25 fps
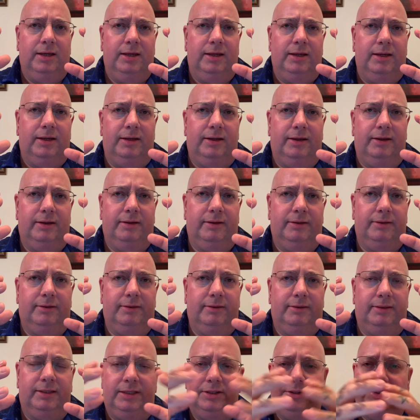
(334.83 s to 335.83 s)

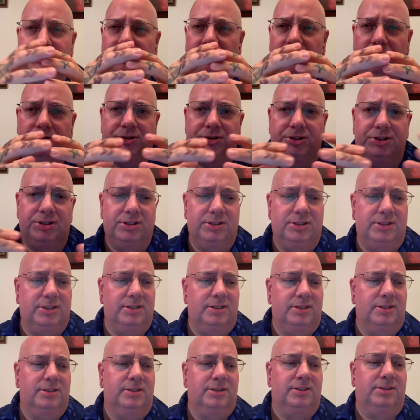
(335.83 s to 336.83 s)
Uh, the
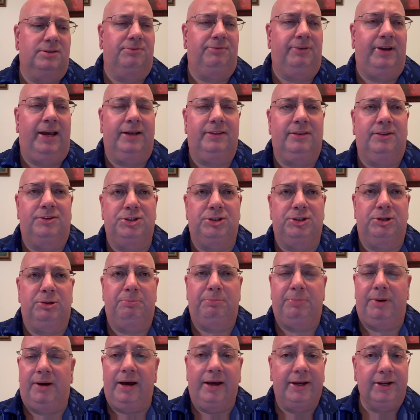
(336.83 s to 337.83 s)
indulgences, the fact that you
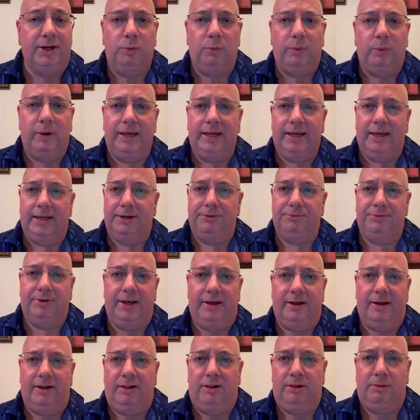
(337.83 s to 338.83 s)
could buy your way out of
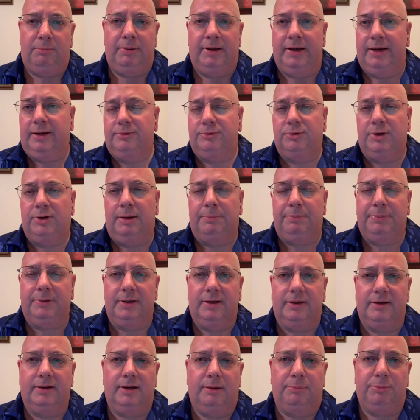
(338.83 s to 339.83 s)
hell by dropping
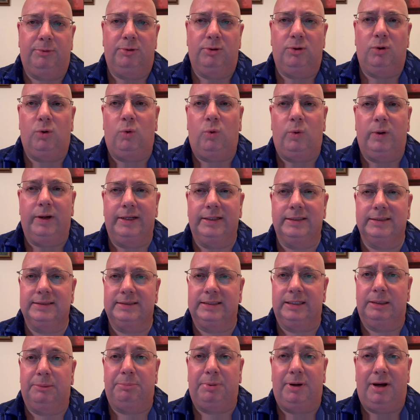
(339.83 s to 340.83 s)
a couple
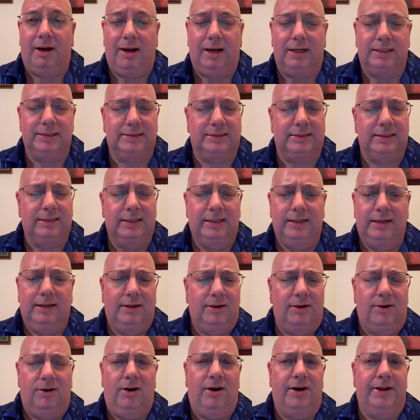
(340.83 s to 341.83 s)
coins in a box,
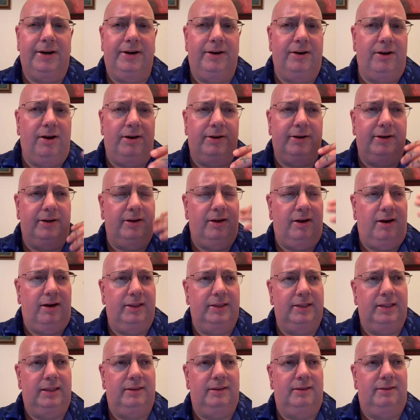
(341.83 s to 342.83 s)
on and on and
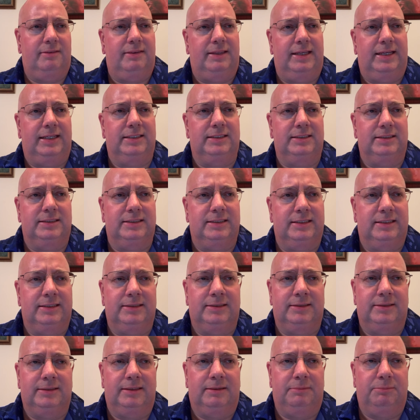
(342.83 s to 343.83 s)
on. They're the things
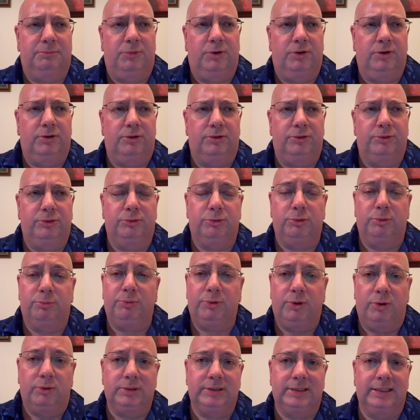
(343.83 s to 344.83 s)
that uh, Martin Luther
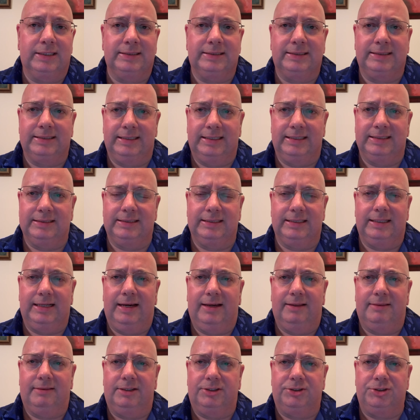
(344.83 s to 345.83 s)
protested against the
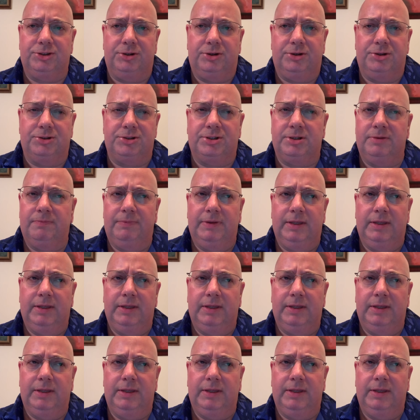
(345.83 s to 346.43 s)
Catholic Church.